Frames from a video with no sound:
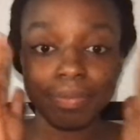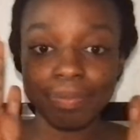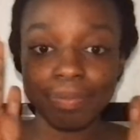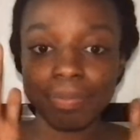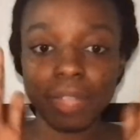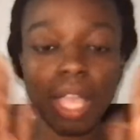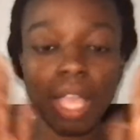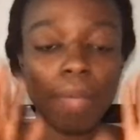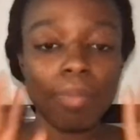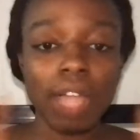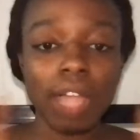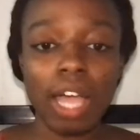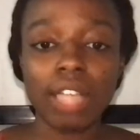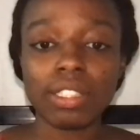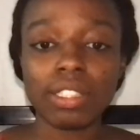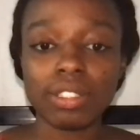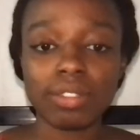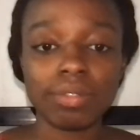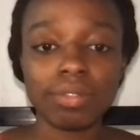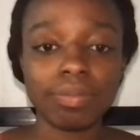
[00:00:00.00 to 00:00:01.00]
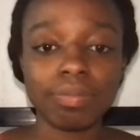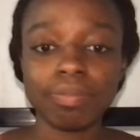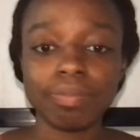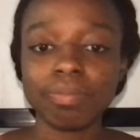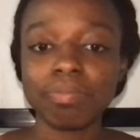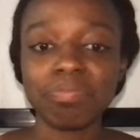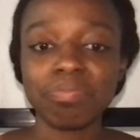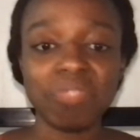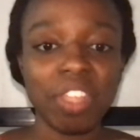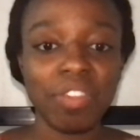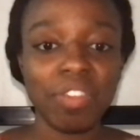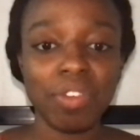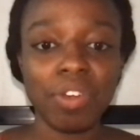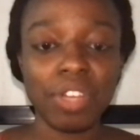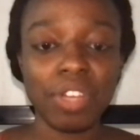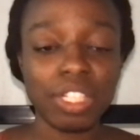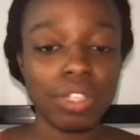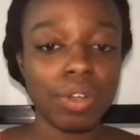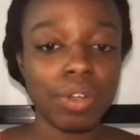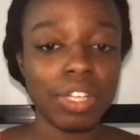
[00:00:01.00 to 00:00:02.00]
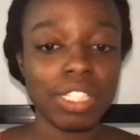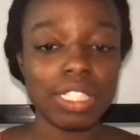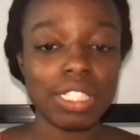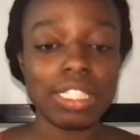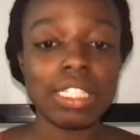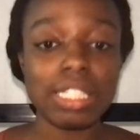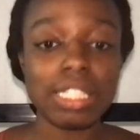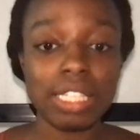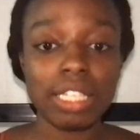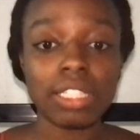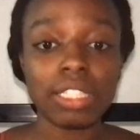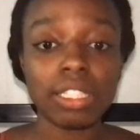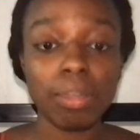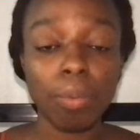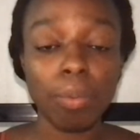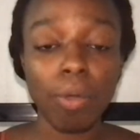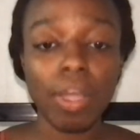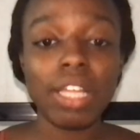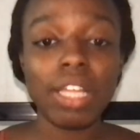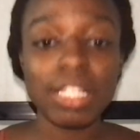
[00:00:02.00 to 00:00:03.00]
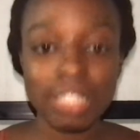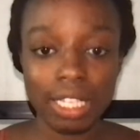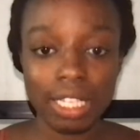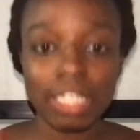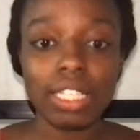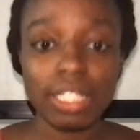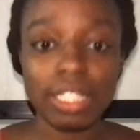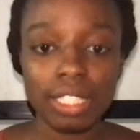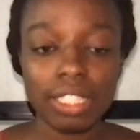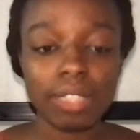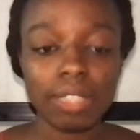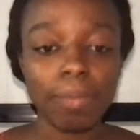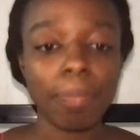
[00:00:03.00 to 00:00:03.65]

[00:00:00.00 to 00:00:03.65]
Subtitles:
I'm not even going to go into details. The point is,